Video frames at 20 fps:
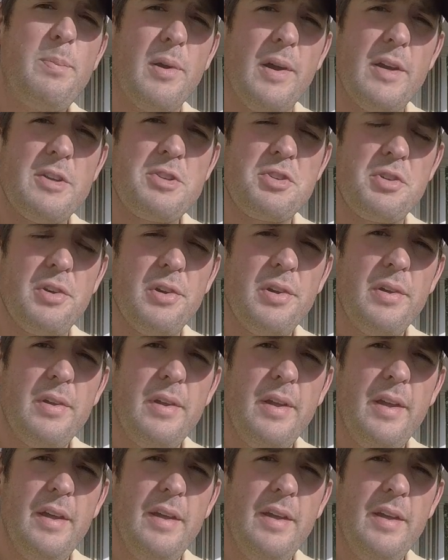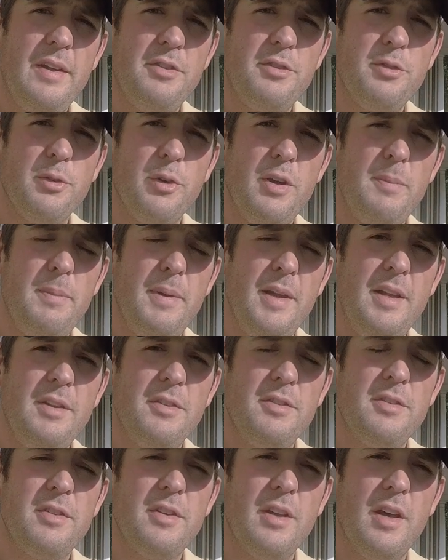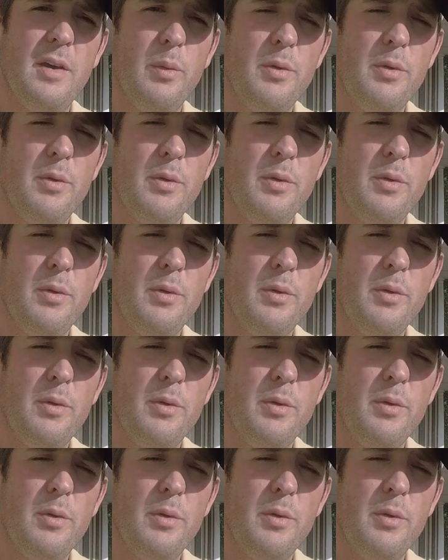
pressure in soybeans.